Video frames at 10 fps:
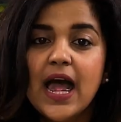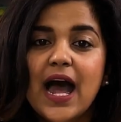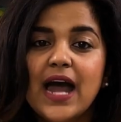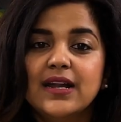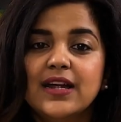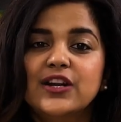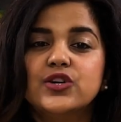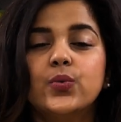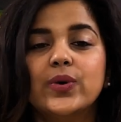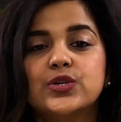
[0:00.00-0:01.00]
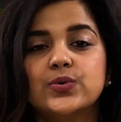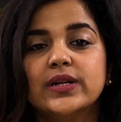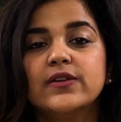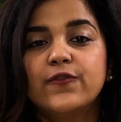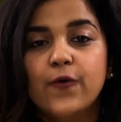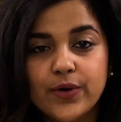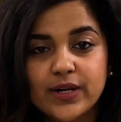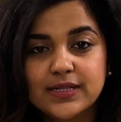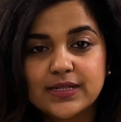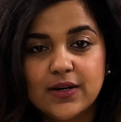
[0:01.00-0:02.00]
and individual
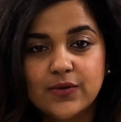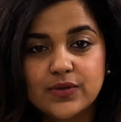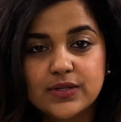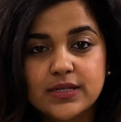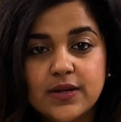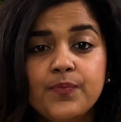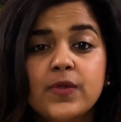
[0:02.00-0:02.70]
phonic sounds.